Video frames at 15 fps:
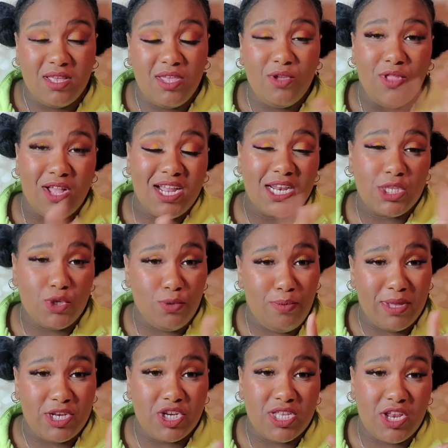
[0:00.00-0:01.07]
you look at the two
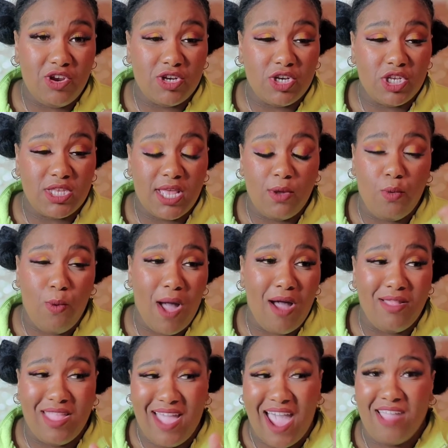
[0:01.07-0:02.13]
pictures and you're just like,
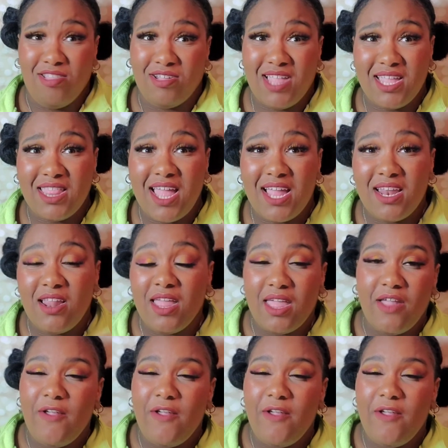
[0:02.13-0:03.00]
wow, like I look like that,